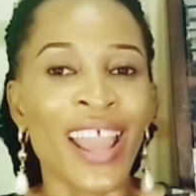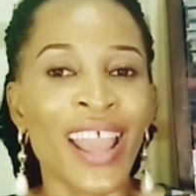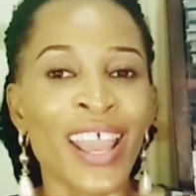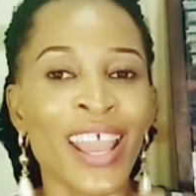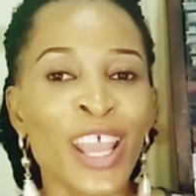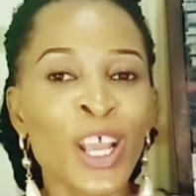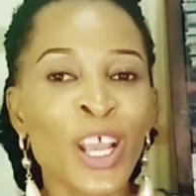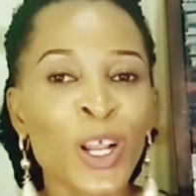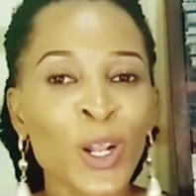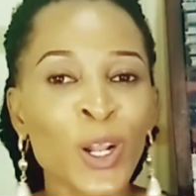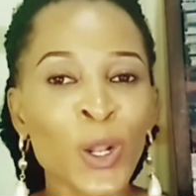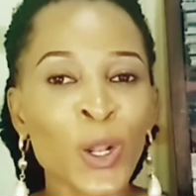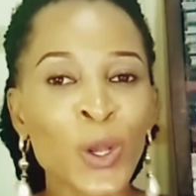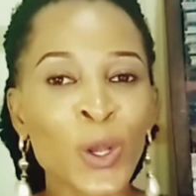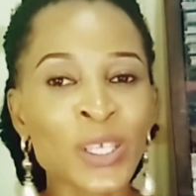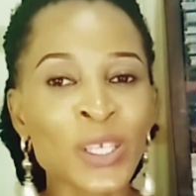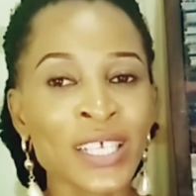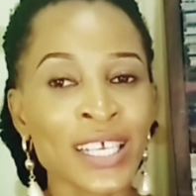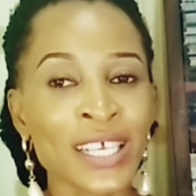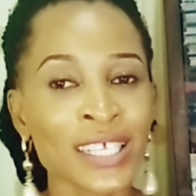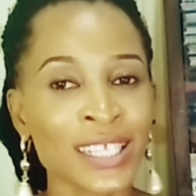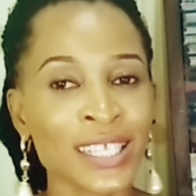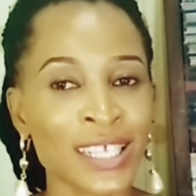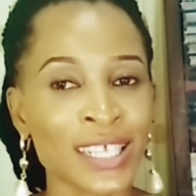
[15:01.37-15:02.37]
He
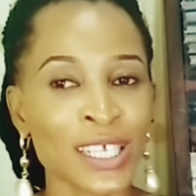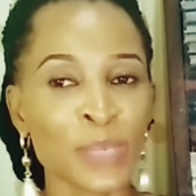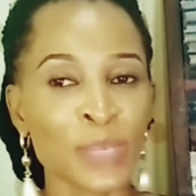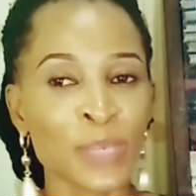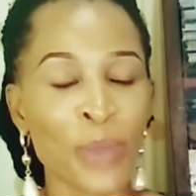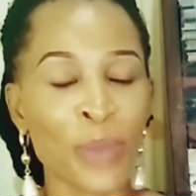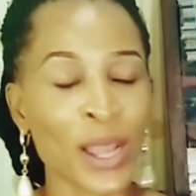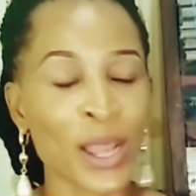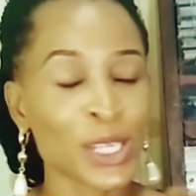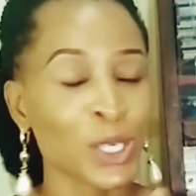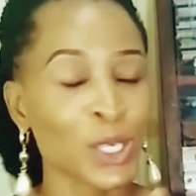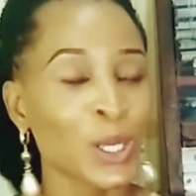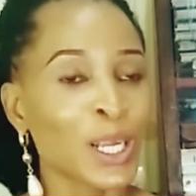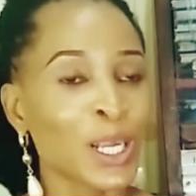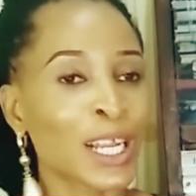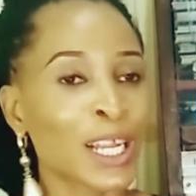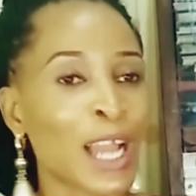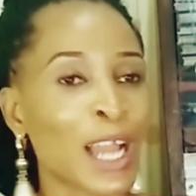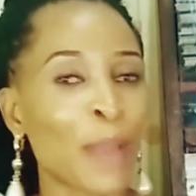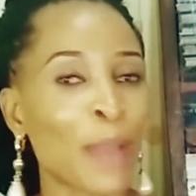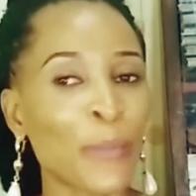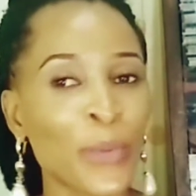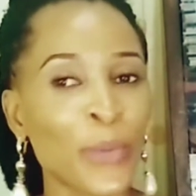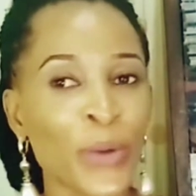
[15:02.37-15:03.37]
closes this
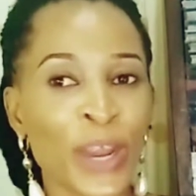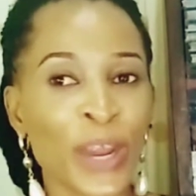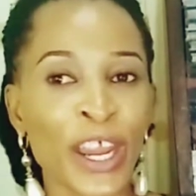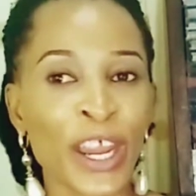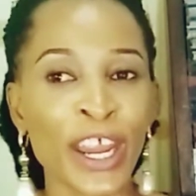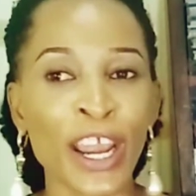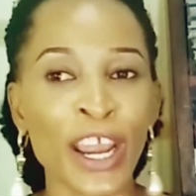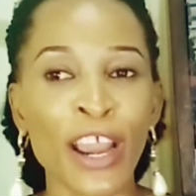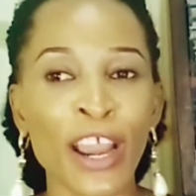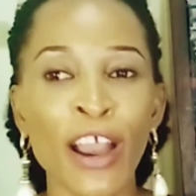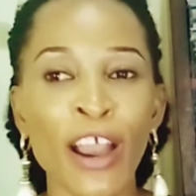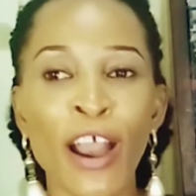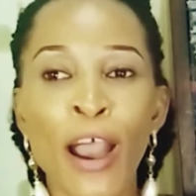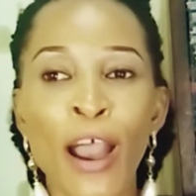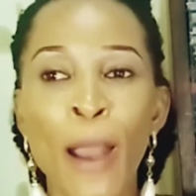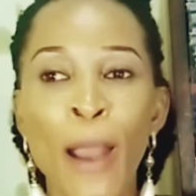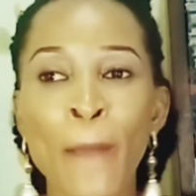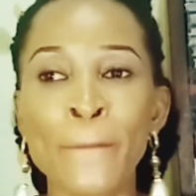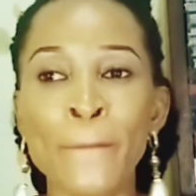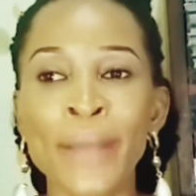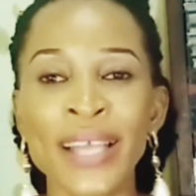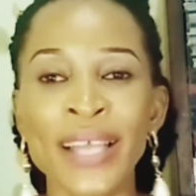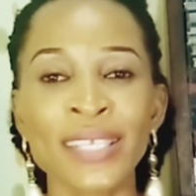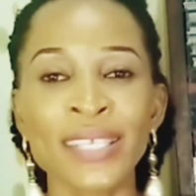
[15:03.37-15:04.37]
particular prayer
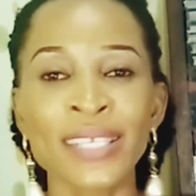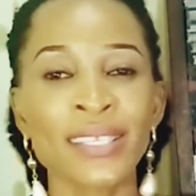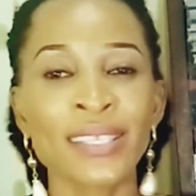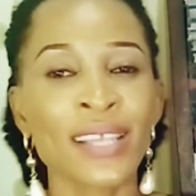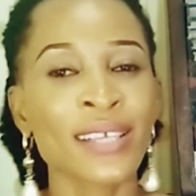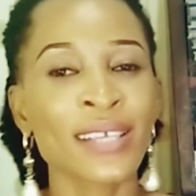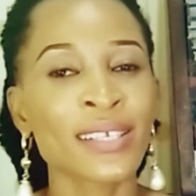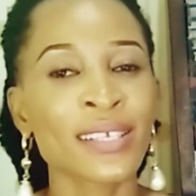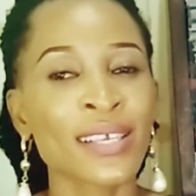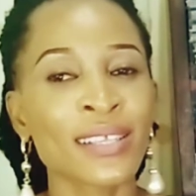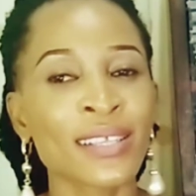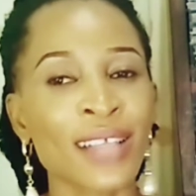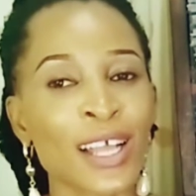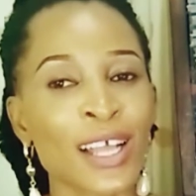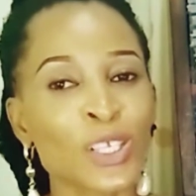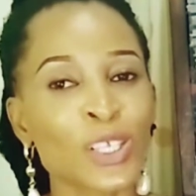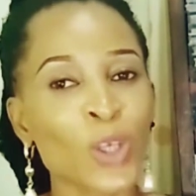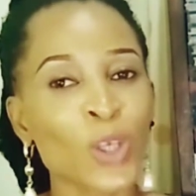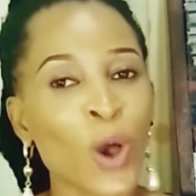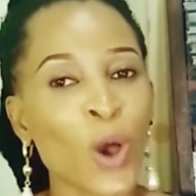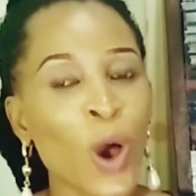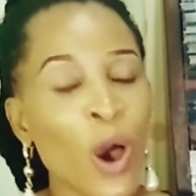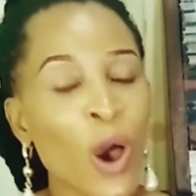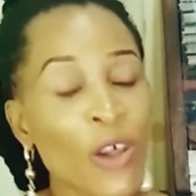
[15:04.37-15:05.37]
by stating that
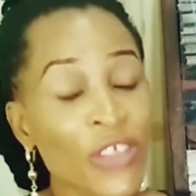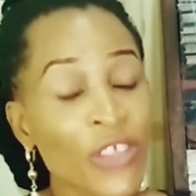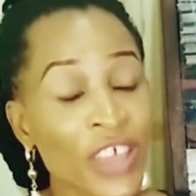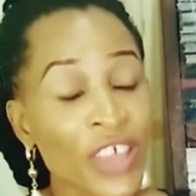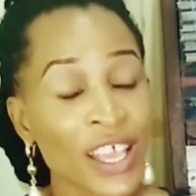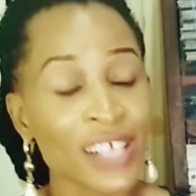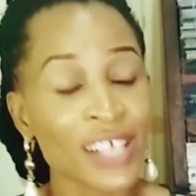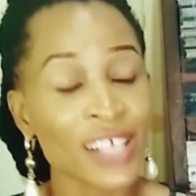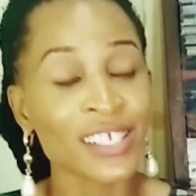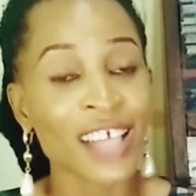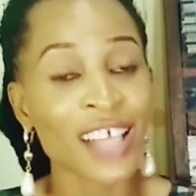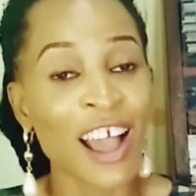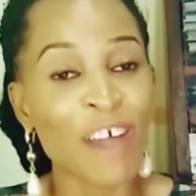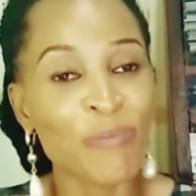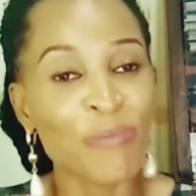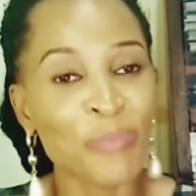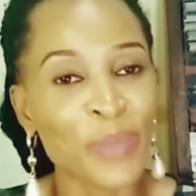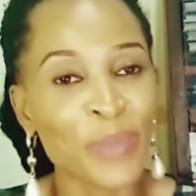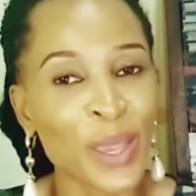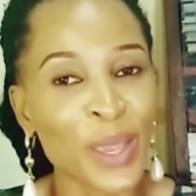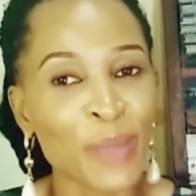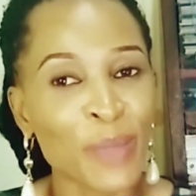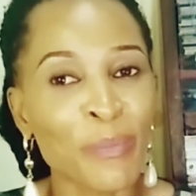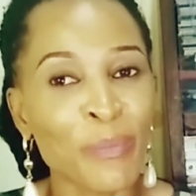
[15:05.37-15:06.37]
all things have
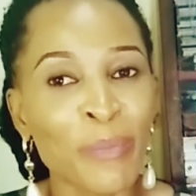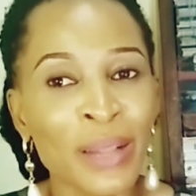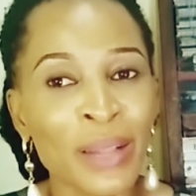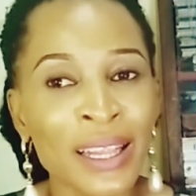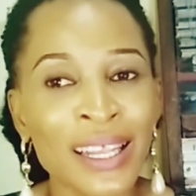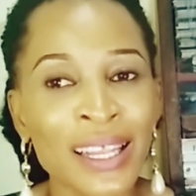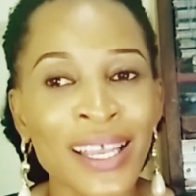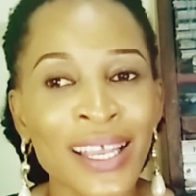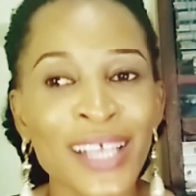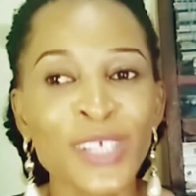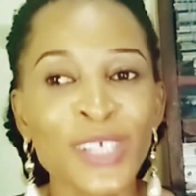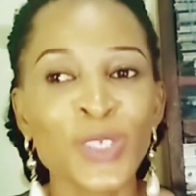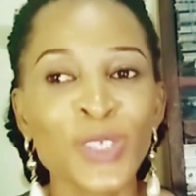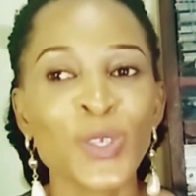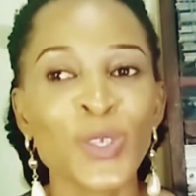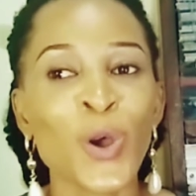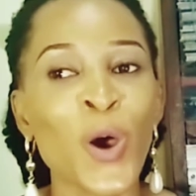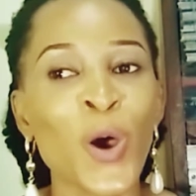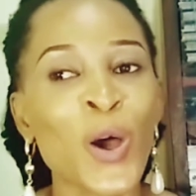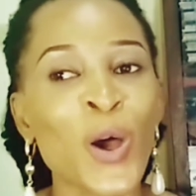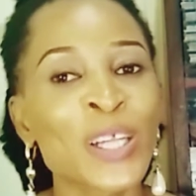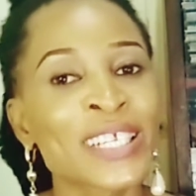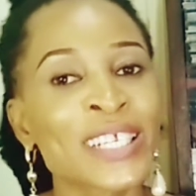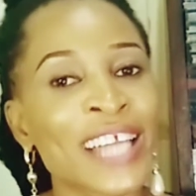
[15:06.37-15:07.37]
been placed
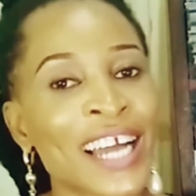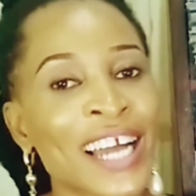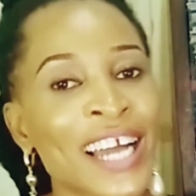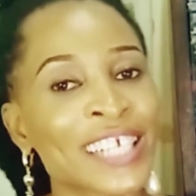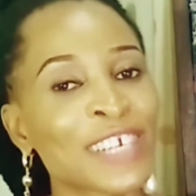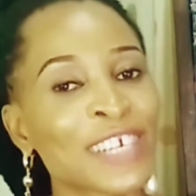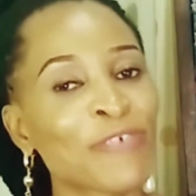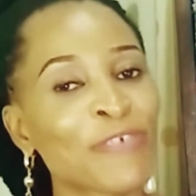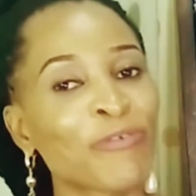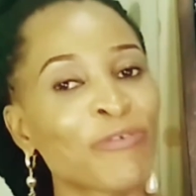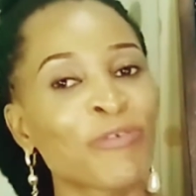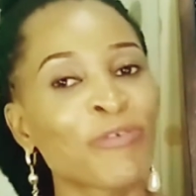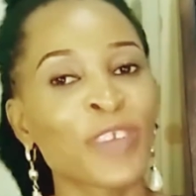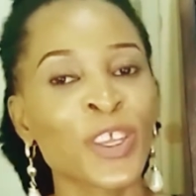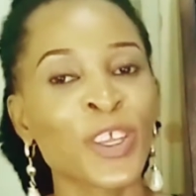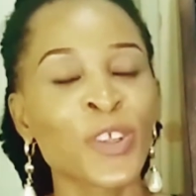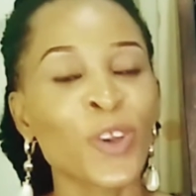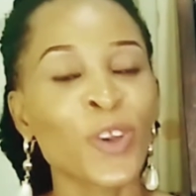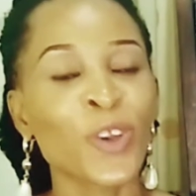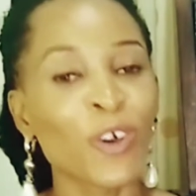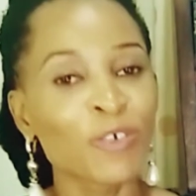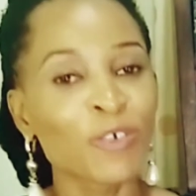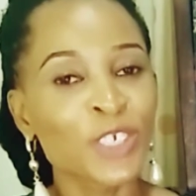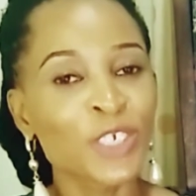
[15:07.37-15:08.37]
under the feet
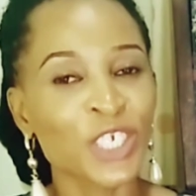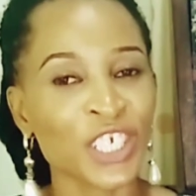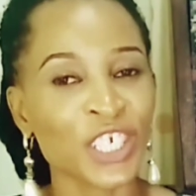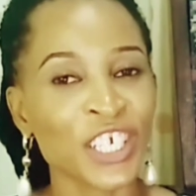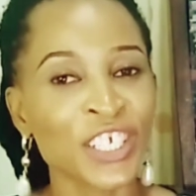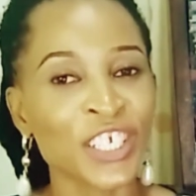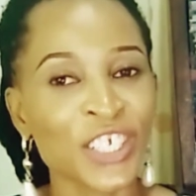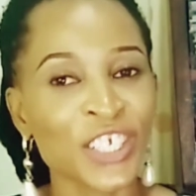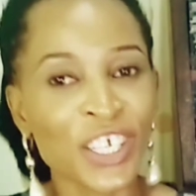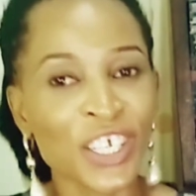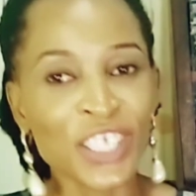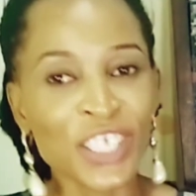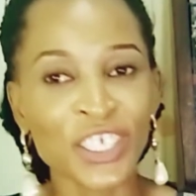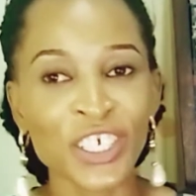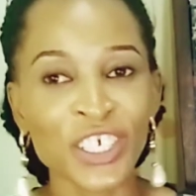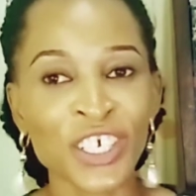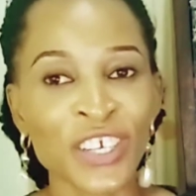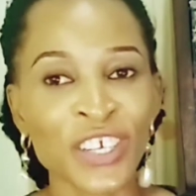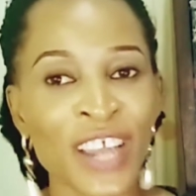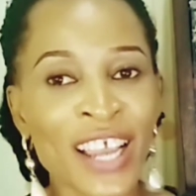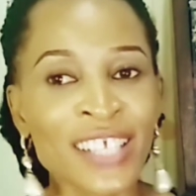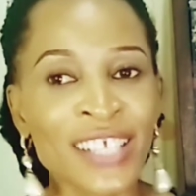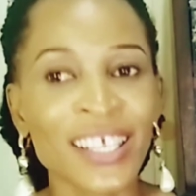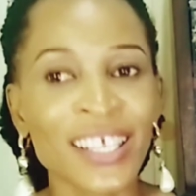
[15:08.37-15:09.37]
of Jesus
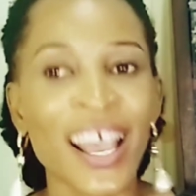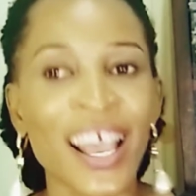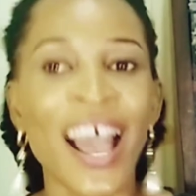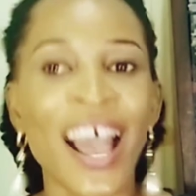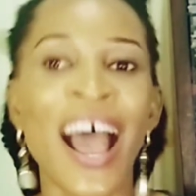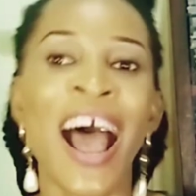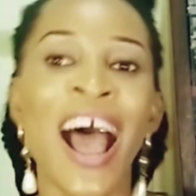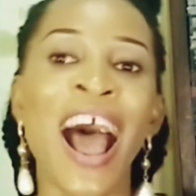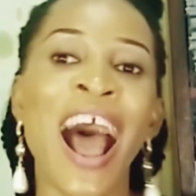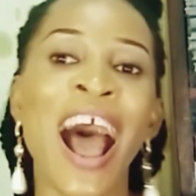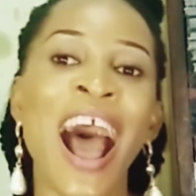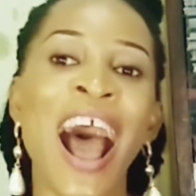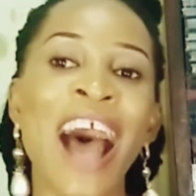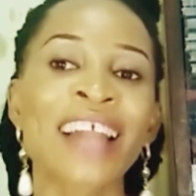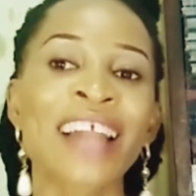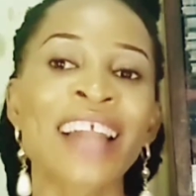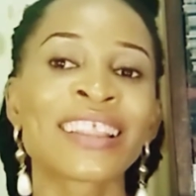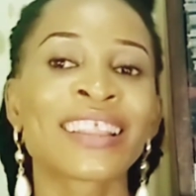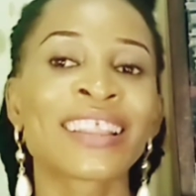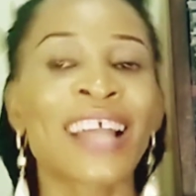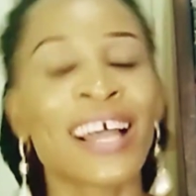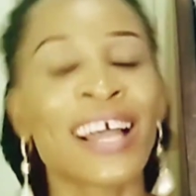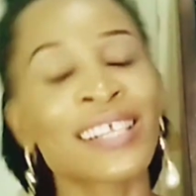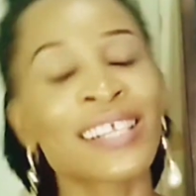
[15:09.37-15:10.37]
Christ
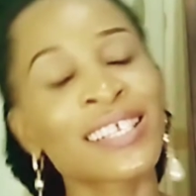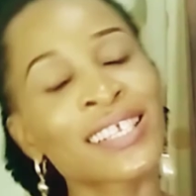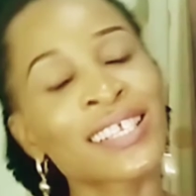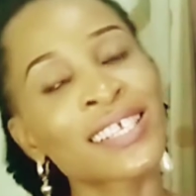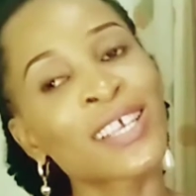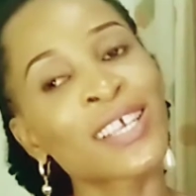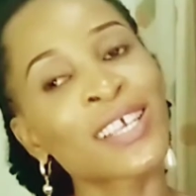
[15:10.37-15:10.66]
and that